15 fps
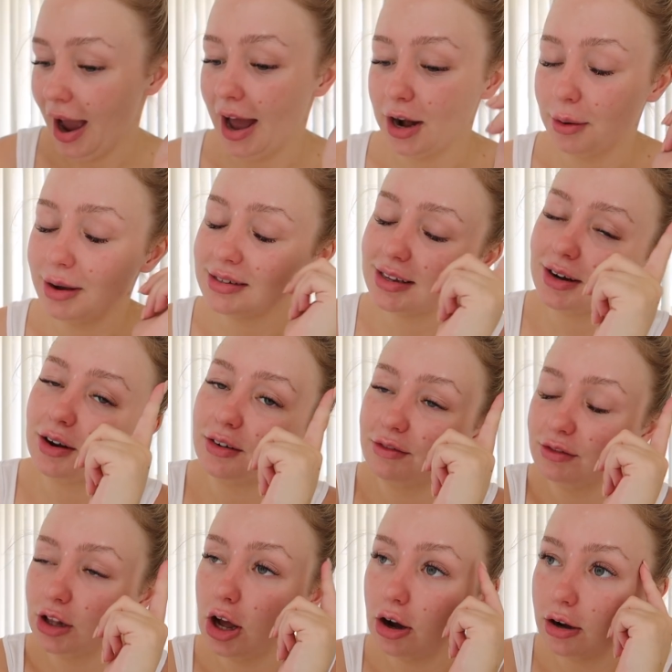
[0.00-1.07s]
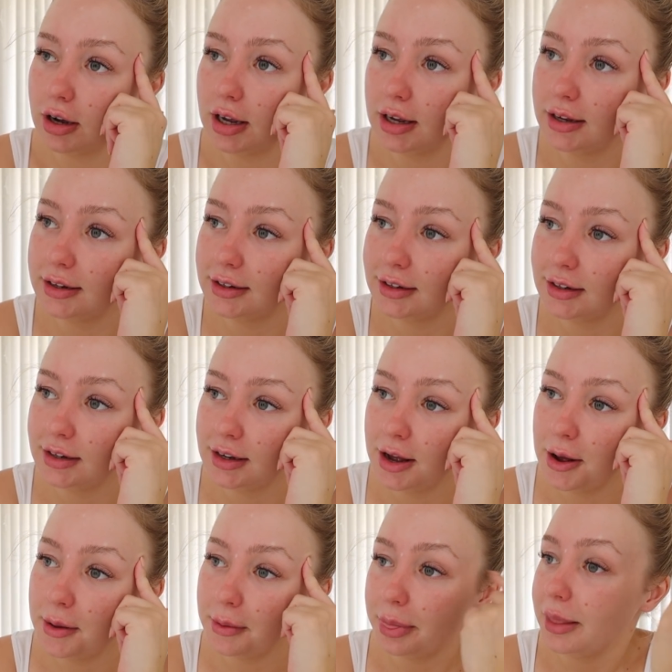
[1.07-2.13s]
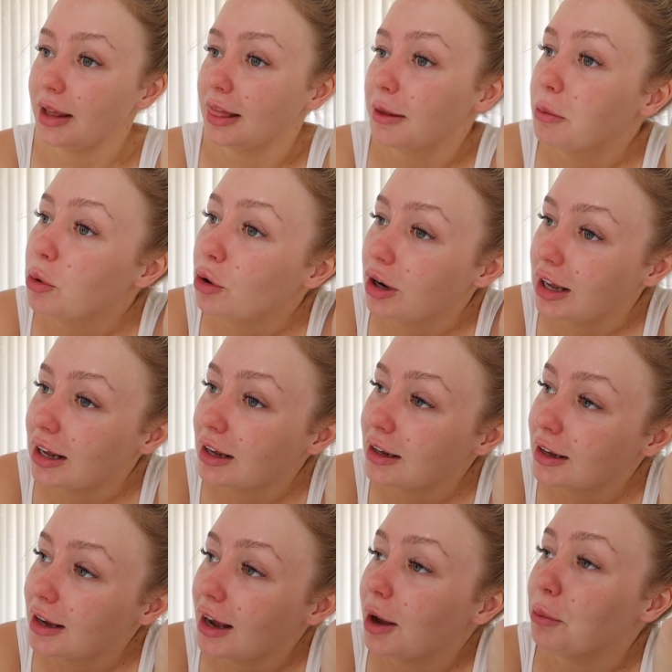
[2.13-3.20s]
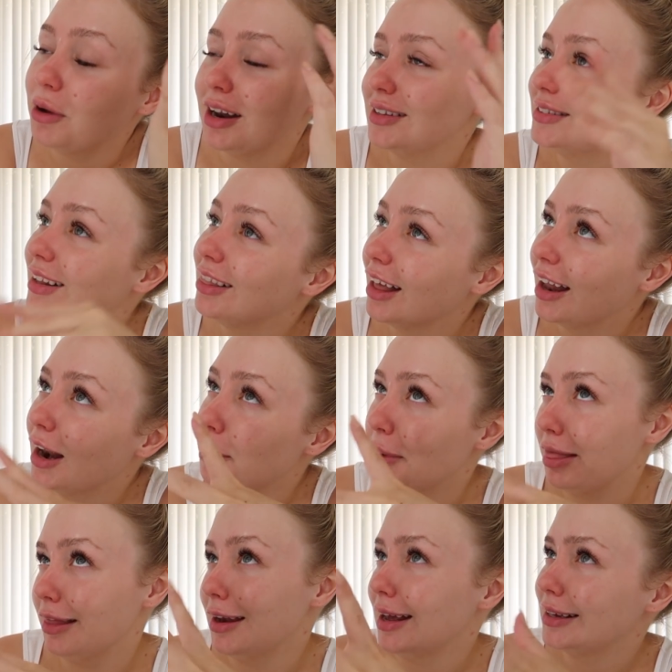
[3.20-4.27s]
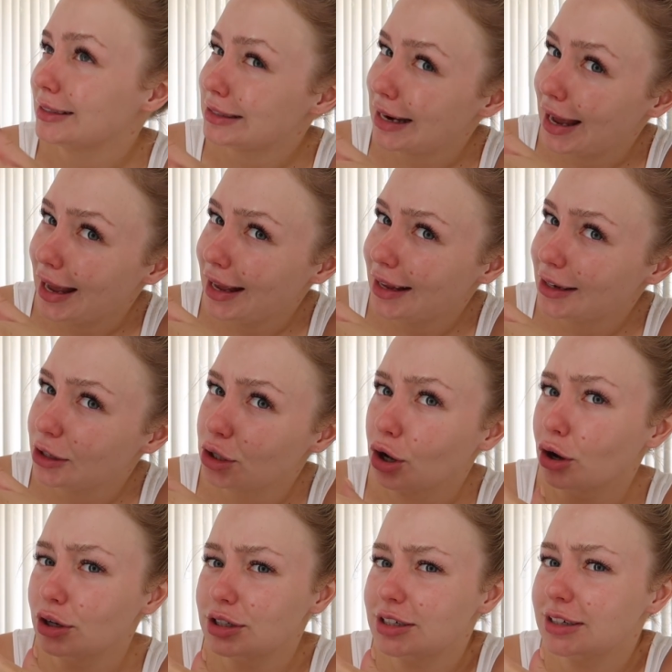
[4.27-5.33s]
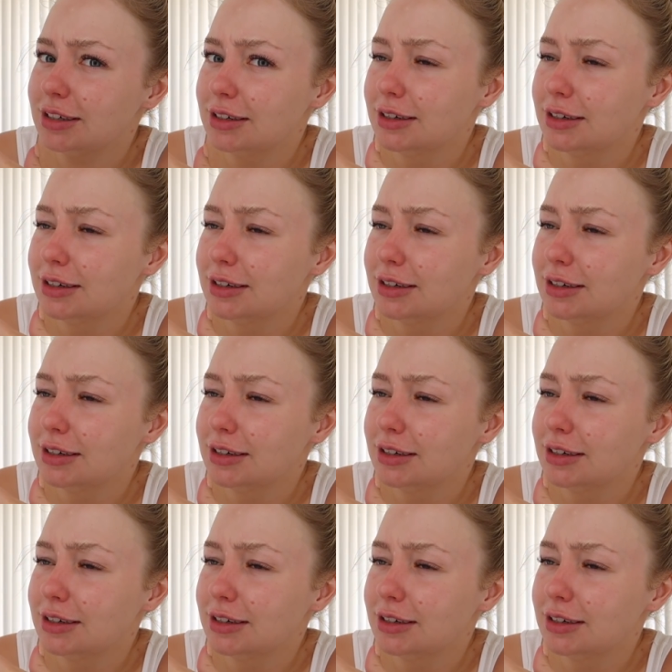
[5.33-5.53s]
I know I said I'd vlog in the morning, and when I said that, I meant the next day, not